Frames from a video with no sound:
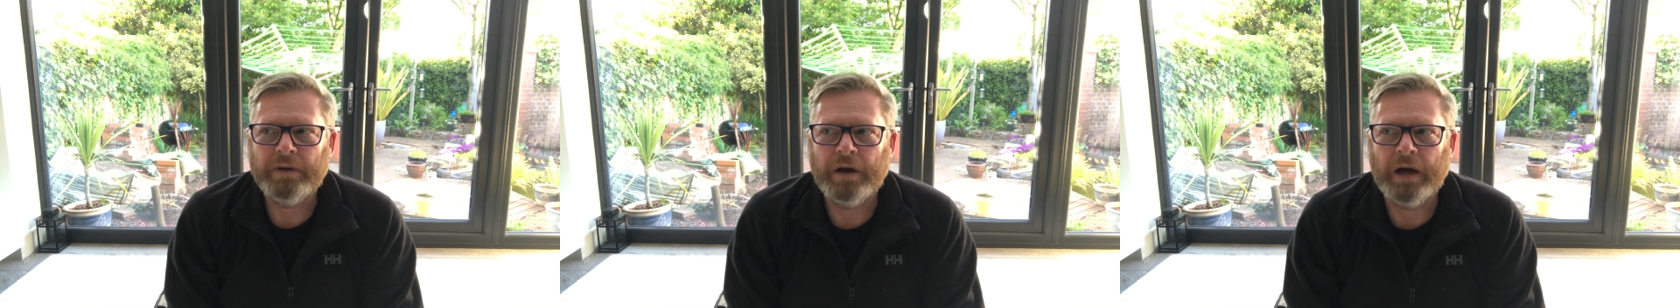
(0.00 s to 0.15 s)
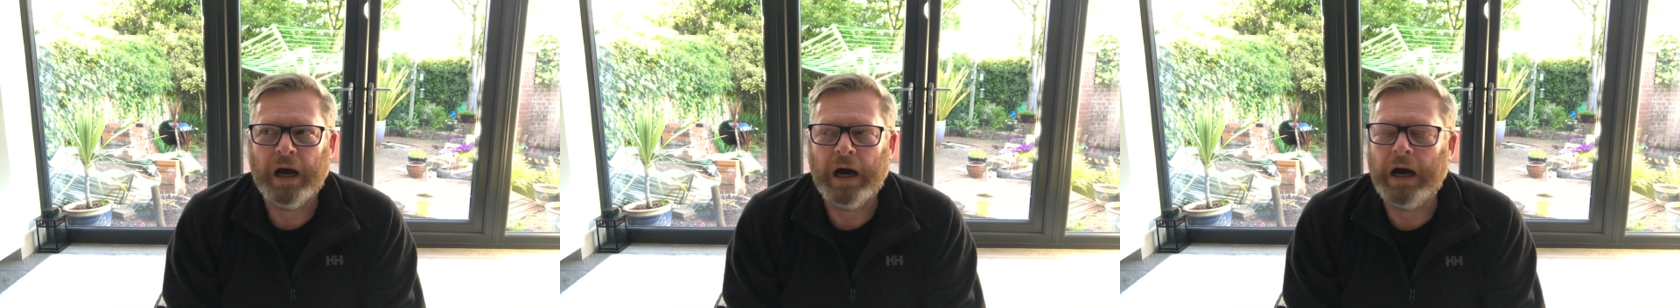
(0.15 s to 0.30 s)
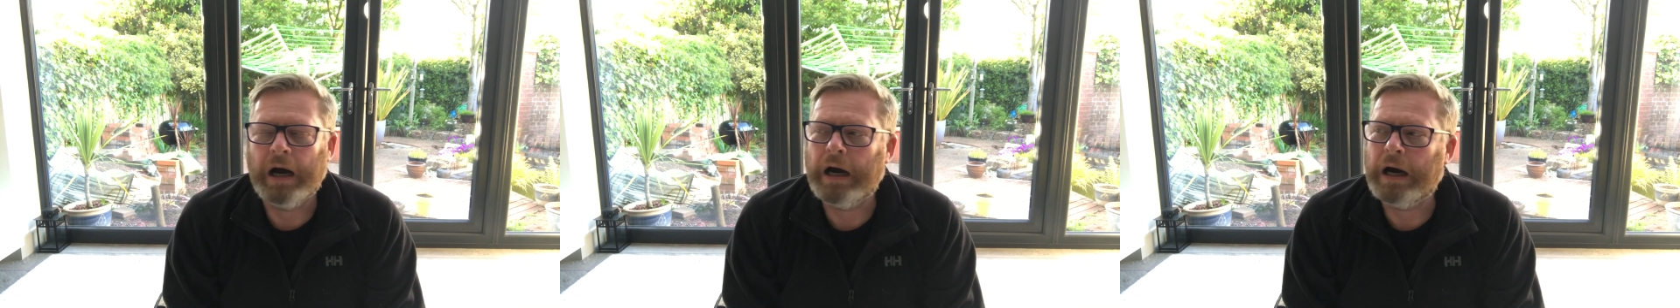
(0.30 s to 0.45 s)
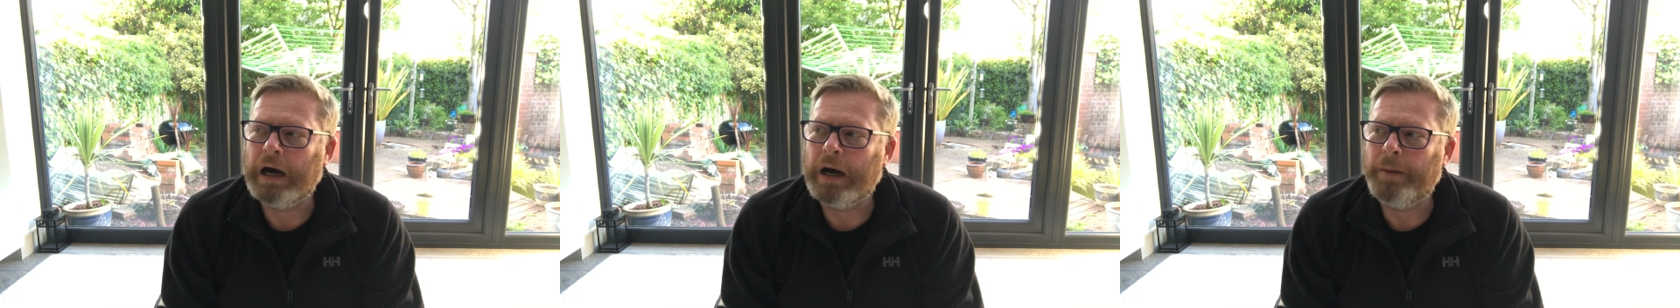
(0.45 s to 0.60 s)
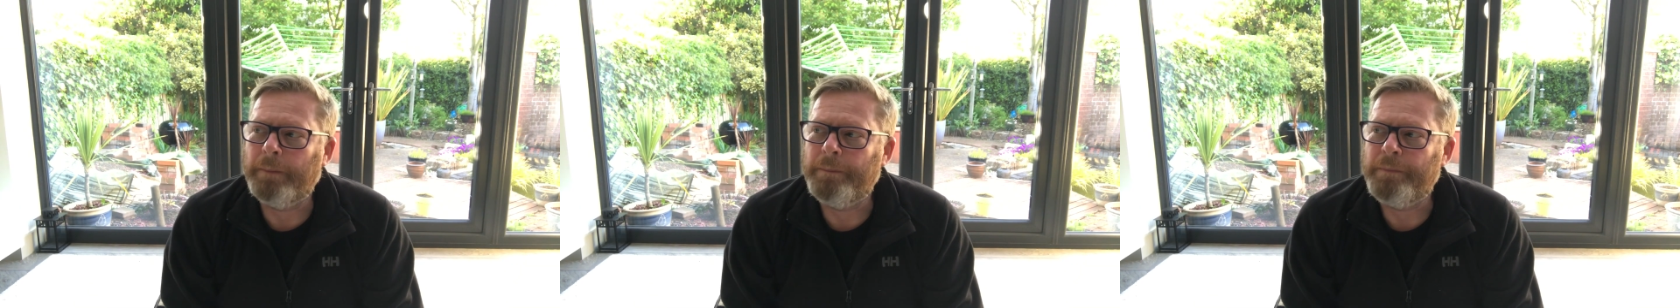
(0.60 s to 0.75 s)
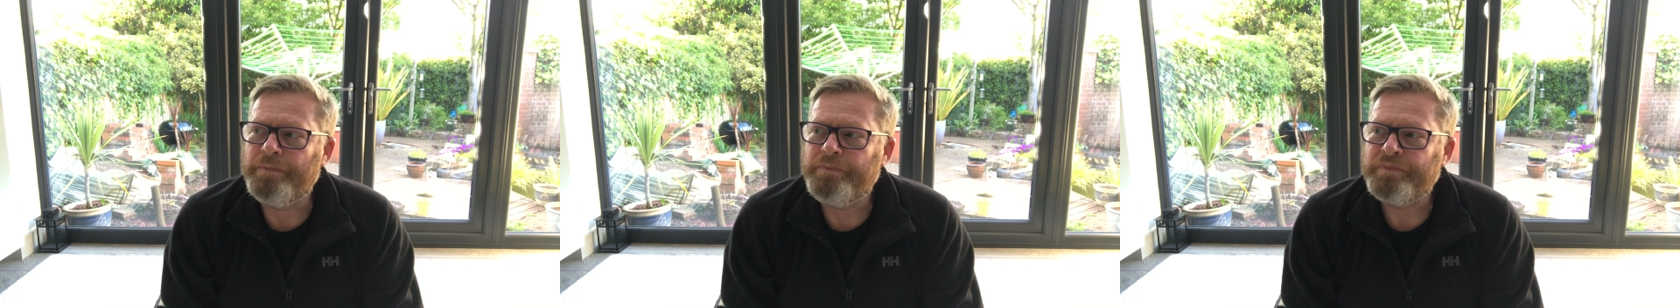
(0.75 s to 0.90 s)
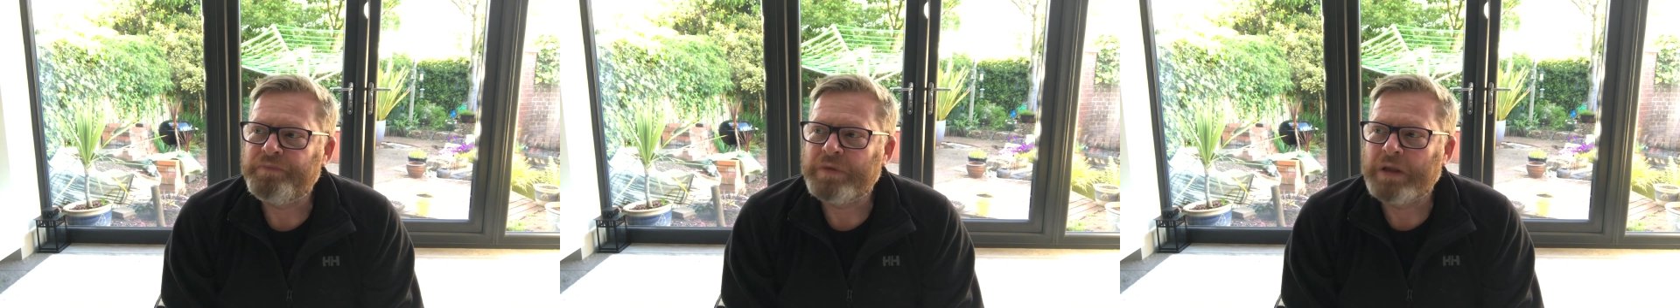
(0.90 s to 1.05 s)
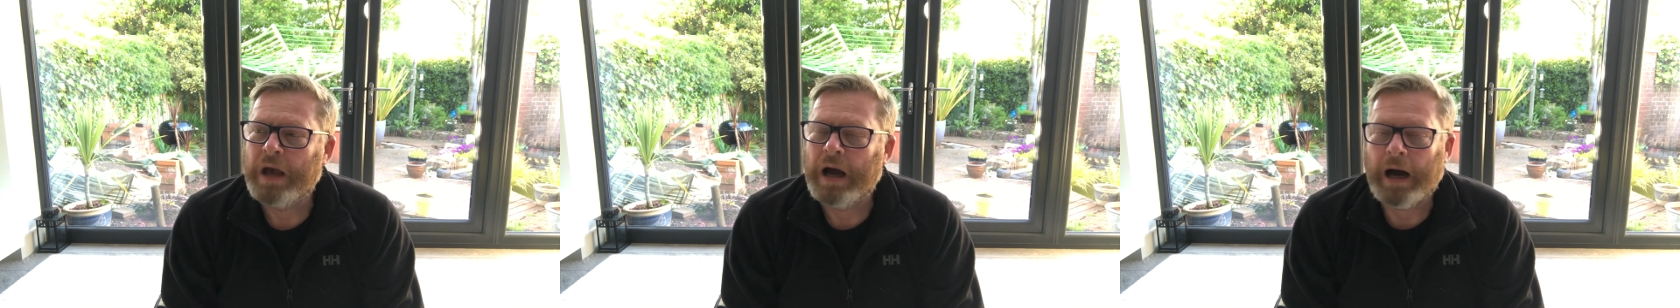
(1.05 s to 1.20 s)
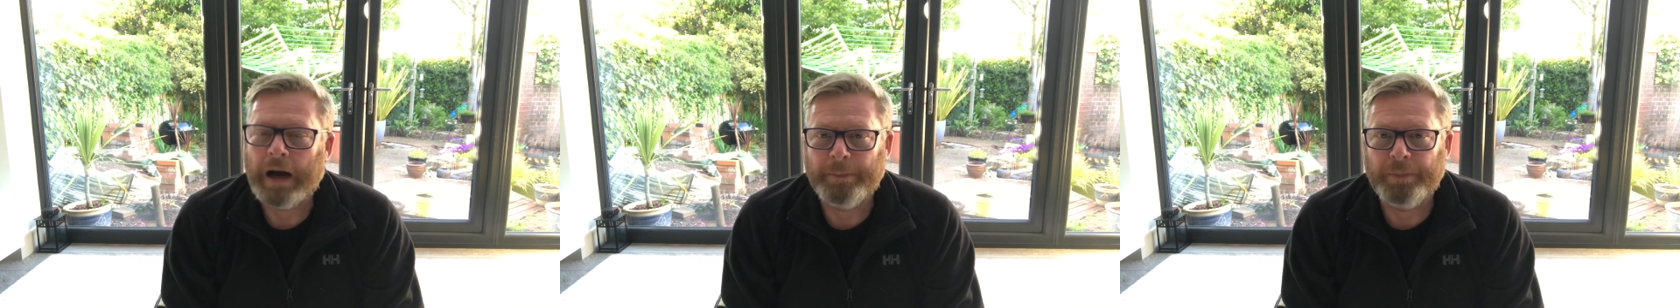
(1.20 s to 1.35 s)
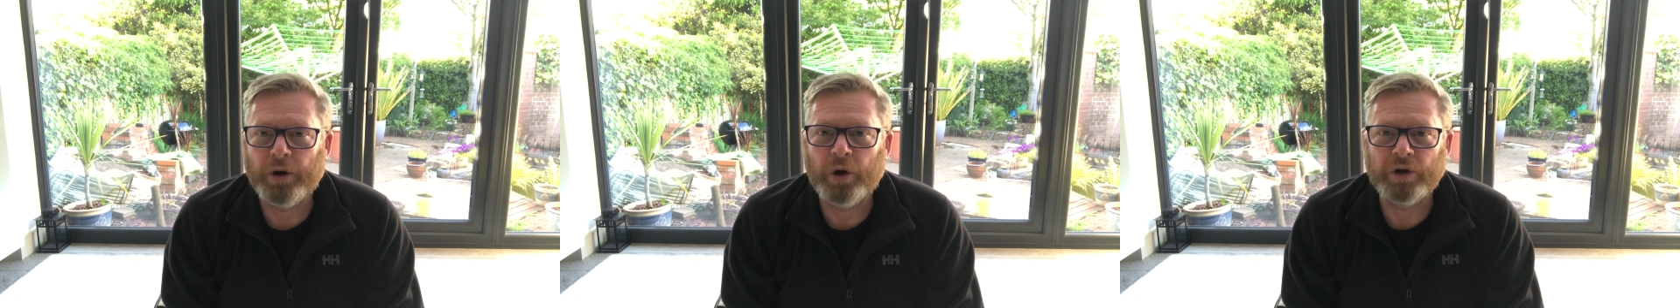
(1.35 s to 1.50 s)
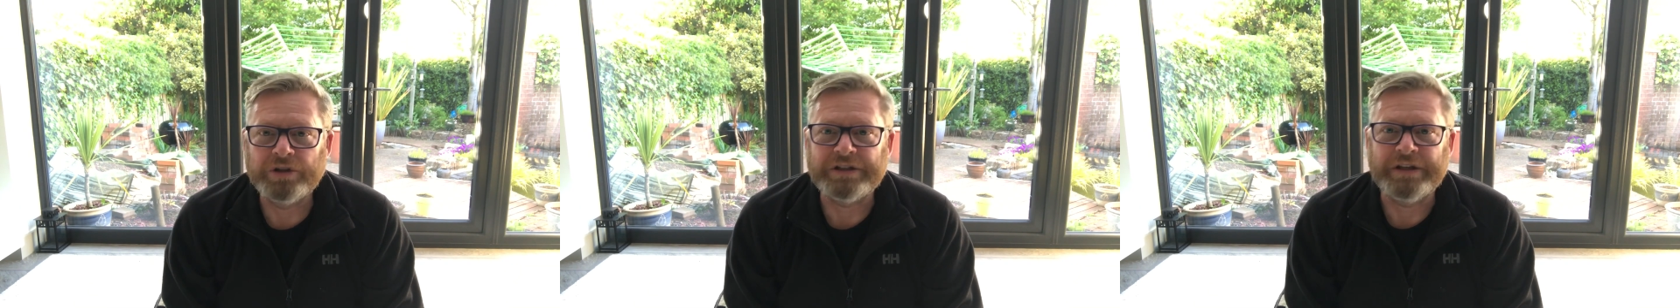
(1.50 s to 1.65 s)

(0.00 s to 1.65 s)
I bought